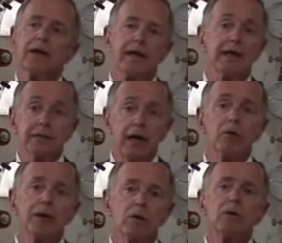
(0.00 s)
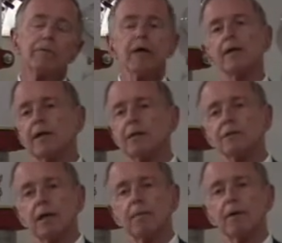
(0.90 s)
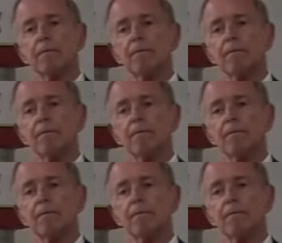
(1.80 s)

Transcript: and that's how we cool the building in the summer.